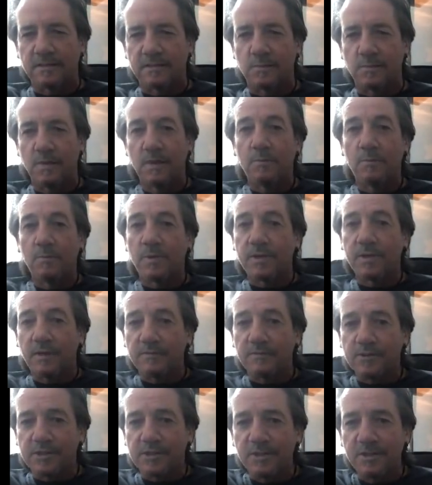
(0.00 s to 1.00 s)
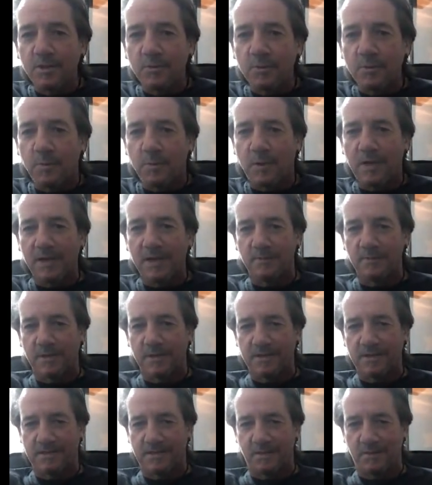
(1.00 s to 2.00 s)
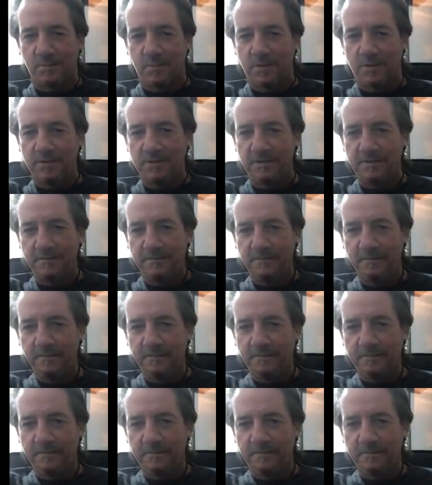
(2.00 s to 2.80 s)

But he obviously knew a player when he seen one. Yeah.